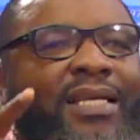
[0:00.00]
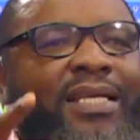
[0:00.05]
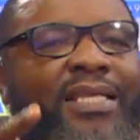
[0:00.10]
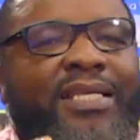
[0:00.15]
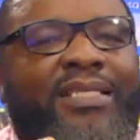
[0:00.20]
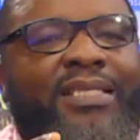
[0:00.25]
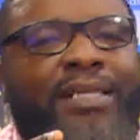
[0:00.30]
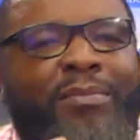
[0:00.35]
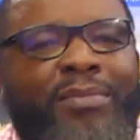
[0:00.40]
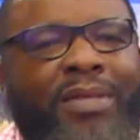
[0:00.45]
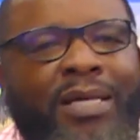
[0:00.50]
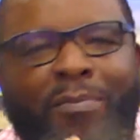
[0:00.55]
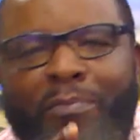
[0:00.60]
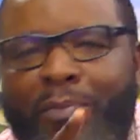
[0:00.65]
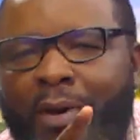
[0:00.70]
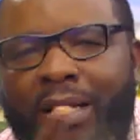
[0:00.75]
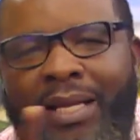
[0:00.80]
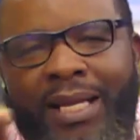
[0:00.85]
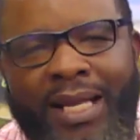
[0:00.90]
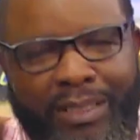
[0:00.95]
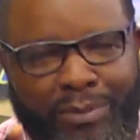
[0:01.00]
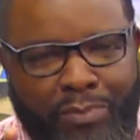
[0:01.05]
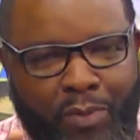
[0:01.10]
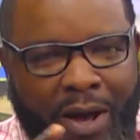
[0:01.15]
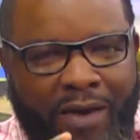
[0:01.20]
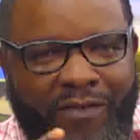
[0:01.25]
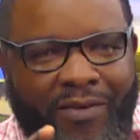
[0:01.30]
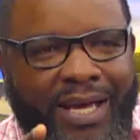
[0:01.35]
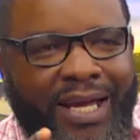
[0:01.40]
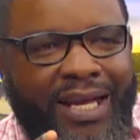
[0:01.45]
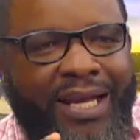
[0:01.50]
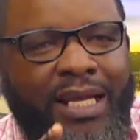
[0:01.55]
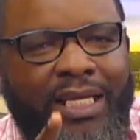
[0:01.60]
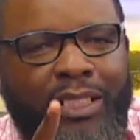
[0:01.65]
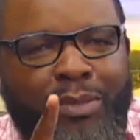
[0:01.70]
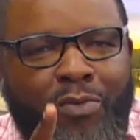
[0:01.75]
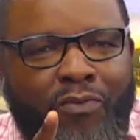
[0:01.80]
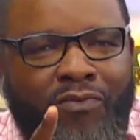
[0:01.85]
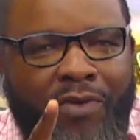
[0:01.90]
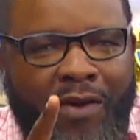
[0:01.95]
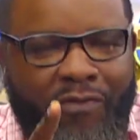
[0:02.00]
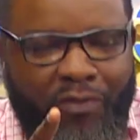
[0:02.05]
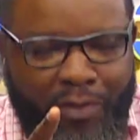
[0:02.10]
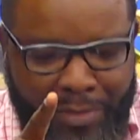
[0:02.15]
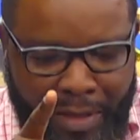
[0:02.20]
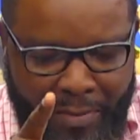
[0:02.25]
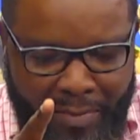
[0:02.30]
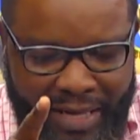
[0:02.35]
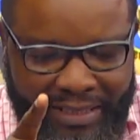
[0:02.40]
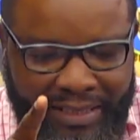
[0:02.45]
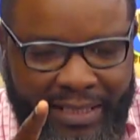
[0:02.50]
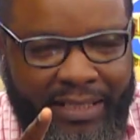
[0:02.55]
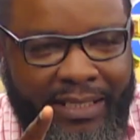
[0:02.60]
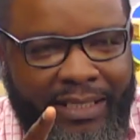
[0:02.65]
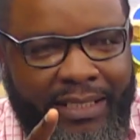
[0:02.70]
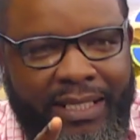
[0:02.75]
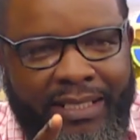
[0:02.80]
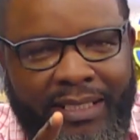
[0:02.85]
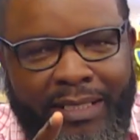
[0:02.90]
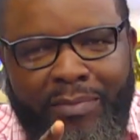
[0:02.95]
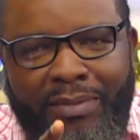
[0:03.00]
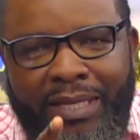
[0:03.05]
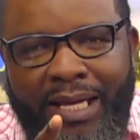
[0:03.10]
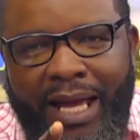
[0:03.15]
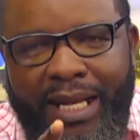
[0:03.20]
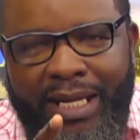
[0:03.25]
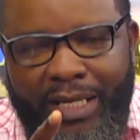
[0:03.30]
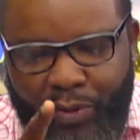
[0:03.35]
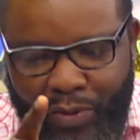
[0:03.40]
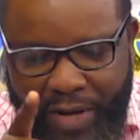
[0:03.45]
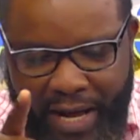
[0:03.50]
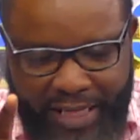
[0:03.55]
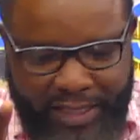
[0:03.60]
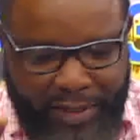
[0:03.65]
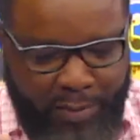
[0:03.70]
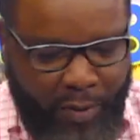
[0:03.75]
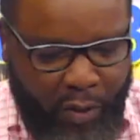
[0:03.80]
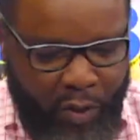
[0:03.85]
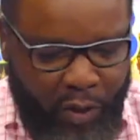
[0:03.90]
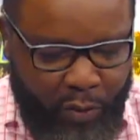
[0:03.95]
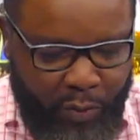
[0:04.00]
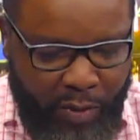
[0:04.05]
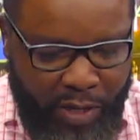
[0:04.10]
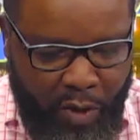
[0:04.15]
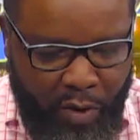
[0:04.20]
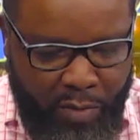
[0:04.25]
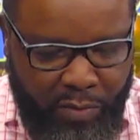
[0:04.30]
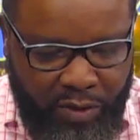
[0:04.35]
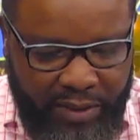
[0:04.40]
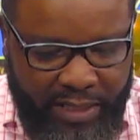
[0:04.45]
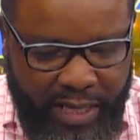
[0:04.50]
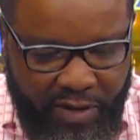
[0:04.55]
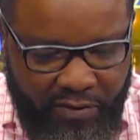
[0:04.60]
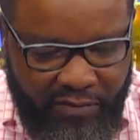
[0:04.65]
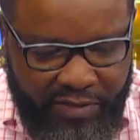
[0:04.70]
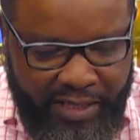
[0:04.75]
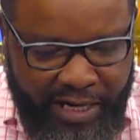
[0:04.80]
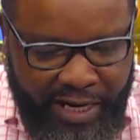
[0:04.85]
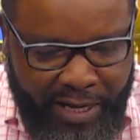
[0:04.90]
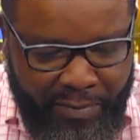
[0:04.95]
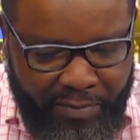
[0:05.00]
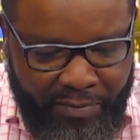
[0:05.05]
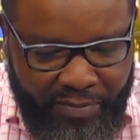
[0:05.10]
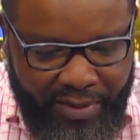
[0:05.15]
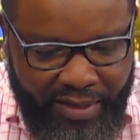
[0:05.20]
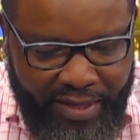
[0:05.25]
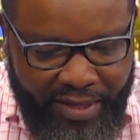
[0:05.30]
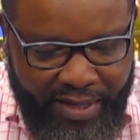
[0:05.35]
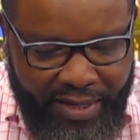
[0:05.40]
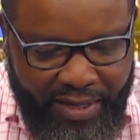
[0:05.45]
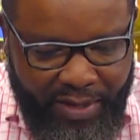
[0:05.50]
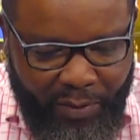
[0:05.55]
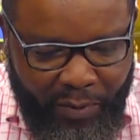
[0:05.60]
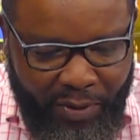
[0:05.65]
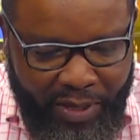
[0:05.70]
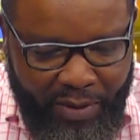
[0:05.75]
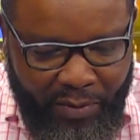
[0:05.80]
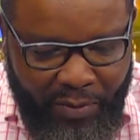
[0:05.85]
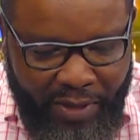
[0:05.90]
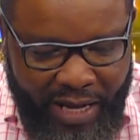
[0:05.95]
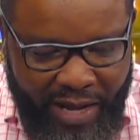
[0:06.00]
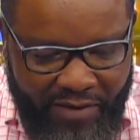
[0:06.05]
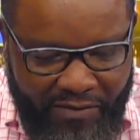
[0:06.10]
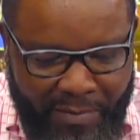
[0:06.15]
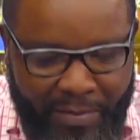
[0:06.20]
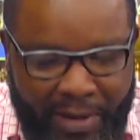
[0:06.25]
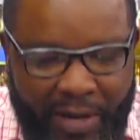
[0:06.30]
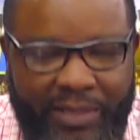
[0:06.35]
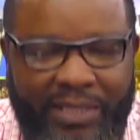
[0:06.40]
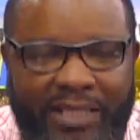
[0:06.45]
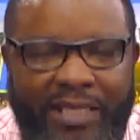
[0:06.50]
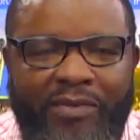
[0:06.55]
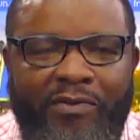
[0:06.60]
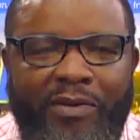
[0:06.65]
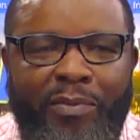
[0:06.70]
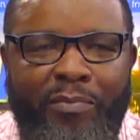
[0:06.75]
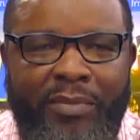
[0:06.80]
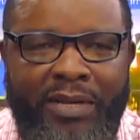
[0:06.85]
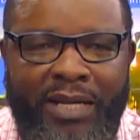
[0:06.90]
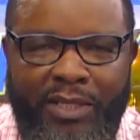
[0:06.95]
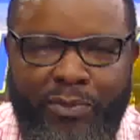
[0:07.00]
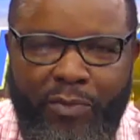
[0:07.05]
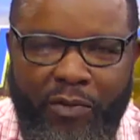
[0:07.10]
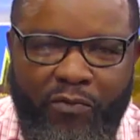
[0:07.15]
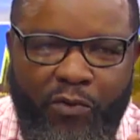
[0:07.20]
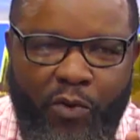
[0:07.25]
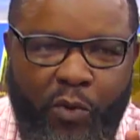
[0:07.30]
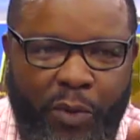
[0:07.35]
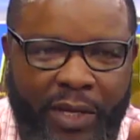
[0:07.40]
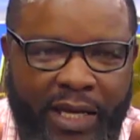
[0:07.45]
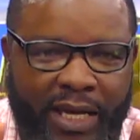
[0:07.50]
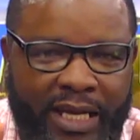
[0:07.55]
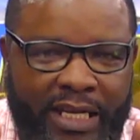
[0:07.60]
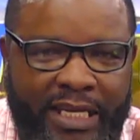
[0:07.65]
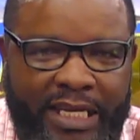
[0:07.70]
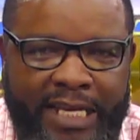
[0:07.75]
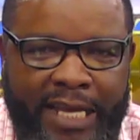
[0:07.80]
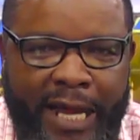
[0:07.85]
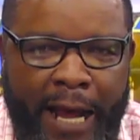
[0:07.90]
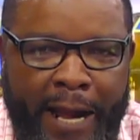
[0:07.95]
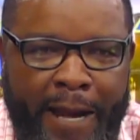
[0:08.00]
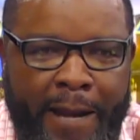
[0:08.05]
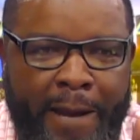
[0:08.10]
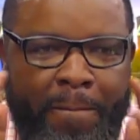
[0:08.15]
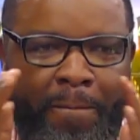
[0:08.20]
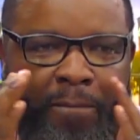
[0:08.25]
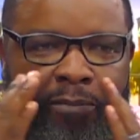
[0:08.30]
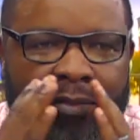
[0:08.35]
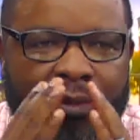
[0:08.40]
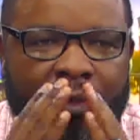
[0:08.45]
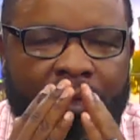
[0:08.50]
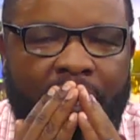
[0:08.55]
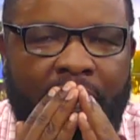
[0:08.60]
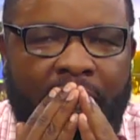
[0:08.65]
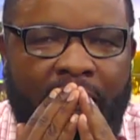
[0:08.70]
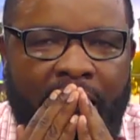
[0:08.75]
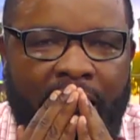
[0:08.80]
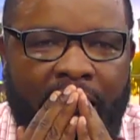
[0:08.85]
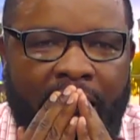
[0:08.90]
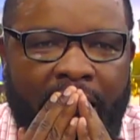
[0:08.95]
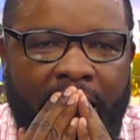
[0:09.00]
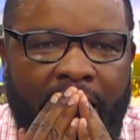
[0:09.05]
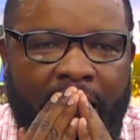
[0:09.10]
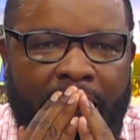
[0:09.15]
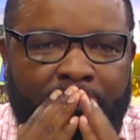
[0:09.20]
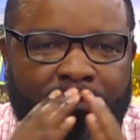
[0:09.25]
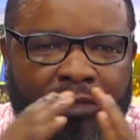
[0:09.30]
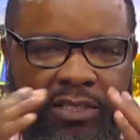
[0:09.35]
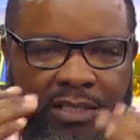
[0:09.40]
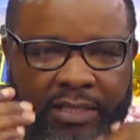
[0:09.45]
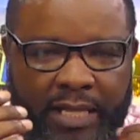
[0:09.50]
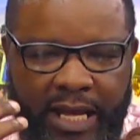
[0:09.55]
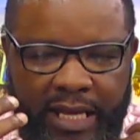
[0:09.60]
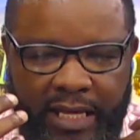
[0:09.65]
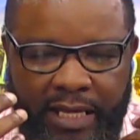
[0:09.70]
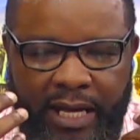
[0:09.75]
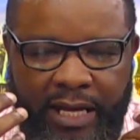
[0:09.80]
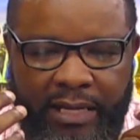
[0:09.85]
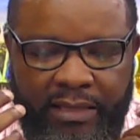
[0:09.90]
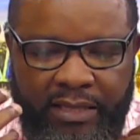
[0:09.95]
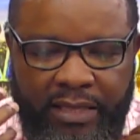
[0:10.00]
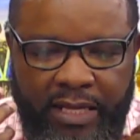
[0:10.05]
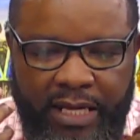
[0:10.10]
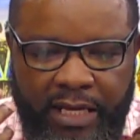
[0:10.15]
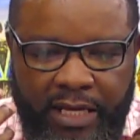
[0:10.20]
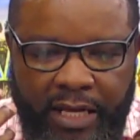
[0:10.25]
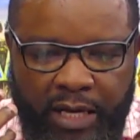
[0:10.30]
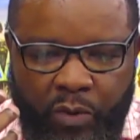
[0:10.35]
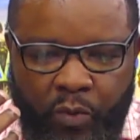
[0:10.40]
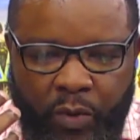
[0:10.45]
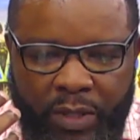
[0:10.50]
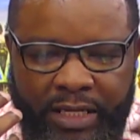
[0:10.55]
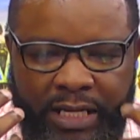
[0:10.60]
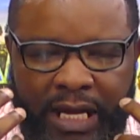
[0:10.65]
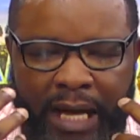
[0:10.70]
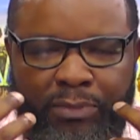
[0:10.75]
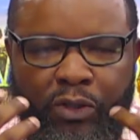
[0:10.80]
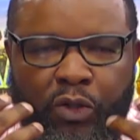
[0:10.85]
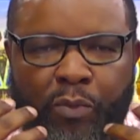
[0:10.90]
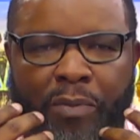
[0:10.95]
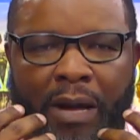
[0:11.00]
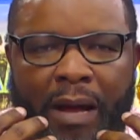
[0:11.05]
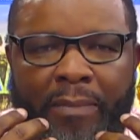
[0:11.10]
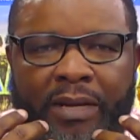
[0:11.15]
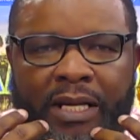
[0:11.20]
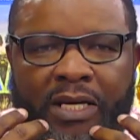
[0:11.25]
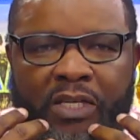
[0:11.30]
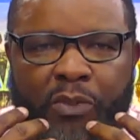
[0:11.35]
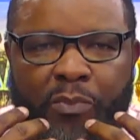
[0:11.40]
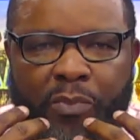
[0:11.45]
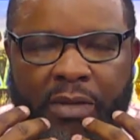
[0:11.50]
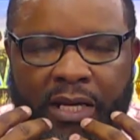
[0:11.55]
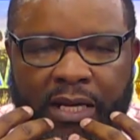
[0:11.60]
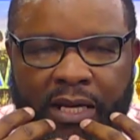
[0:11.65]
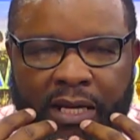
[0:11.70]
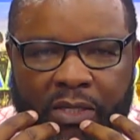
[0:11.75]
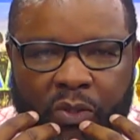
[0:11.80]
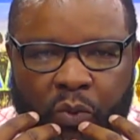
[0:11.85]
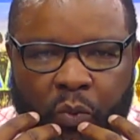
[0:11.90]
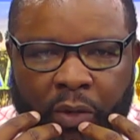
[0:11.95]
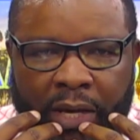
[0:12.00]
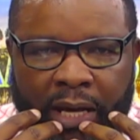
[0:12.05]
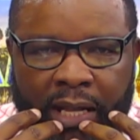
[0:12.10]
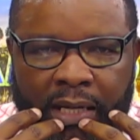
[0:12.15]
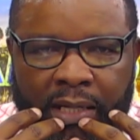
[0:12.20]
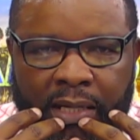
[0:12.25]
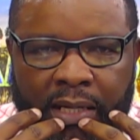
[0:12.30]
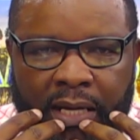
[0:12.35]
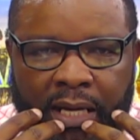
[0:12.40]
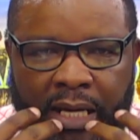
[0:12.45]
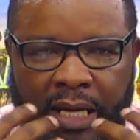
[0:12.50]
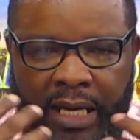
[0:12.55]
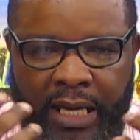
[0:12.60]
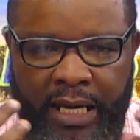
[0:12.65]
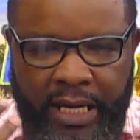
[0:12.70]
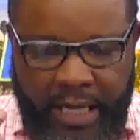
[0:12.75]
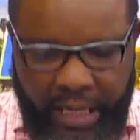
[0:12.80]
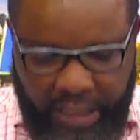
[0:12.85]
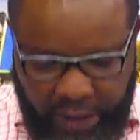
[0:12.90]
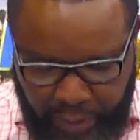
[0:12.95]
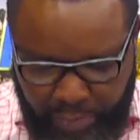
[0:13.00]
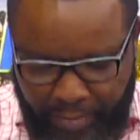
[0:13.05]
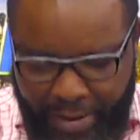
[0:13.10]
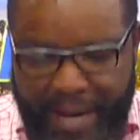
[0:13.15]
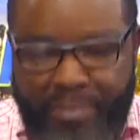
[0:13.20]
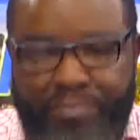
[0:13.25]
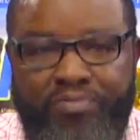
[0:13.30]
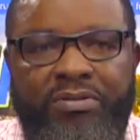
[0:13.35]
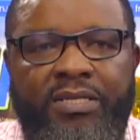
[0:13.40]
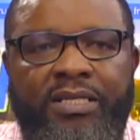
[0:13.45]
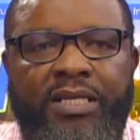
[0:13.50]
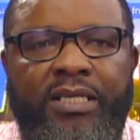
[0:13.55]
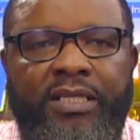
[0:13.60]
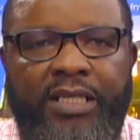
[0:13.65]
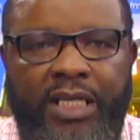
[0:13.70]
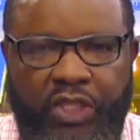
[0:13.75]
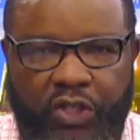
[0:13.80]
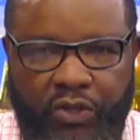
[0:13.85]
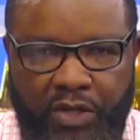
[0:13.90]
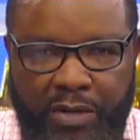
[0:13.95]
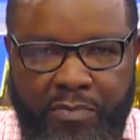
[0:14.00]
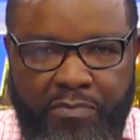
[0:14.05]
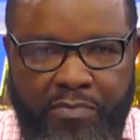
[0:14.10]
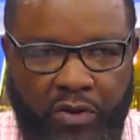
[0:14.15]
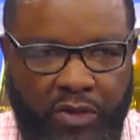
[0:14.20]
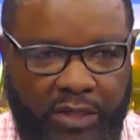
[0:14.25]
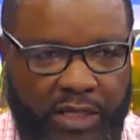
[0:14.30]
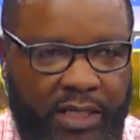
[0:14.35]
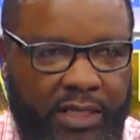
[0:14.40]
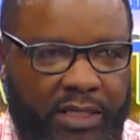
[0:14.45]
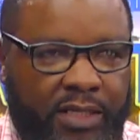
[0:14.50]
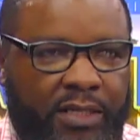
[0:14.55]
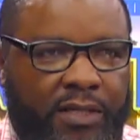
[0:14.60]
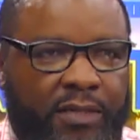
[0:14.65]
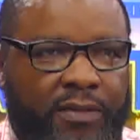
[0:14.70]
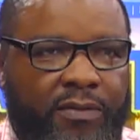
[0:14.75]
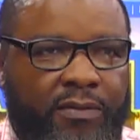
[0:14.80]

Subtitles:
There's something, but let's move away from the pastors. There's something I need to ask because we are almost out of time. We have about 7 minutes before we get done. I'm just thinking, when it comes to public speaking as well, is my presentation important?